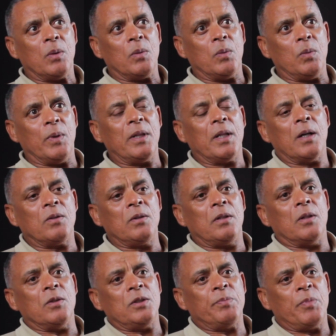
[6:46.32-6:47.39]
without
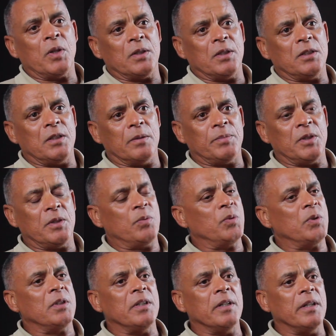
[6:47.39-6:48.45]
those partnerships, it
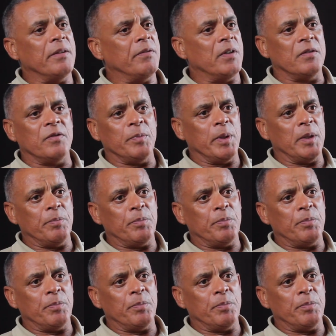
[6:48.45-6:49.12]
would never have been